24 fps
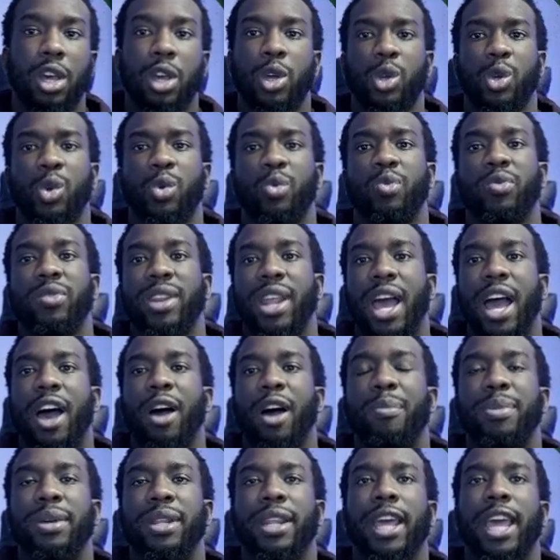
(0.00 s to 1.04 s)
you've now
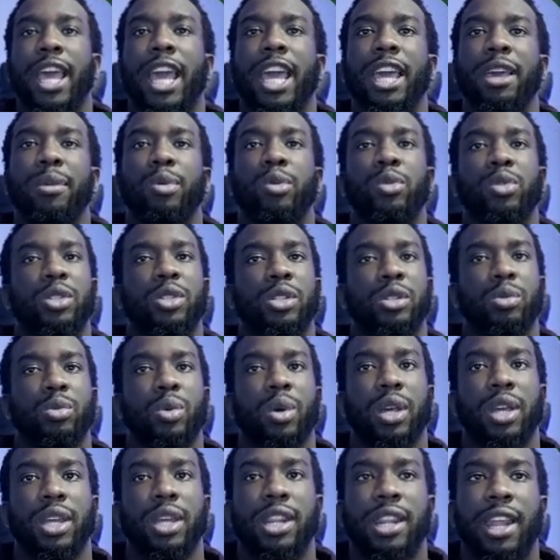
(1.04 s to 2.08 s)
been able to
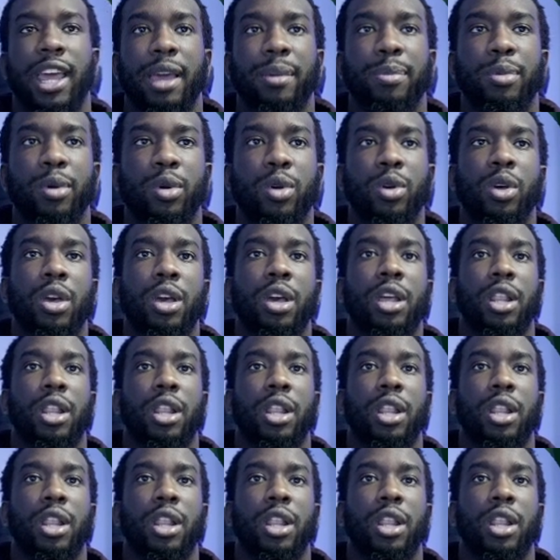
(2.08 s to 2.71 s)
enable